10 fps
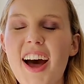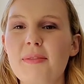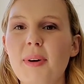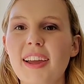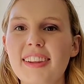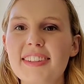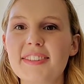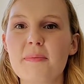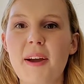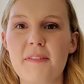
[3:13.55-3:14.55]
on my list
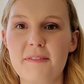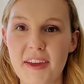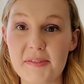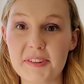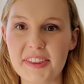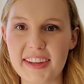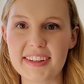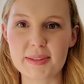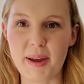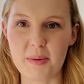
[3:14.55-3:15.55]
of my favorite
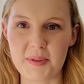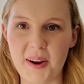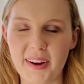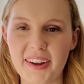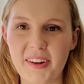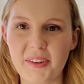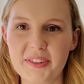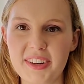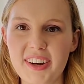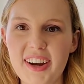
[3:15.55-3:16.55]
things about Moroccan
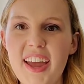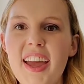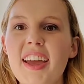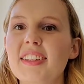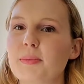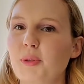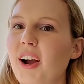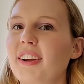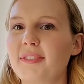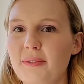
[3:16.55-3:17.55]
culture is
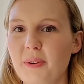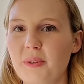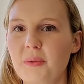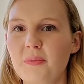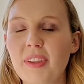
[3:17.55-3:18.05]
Moroccan food.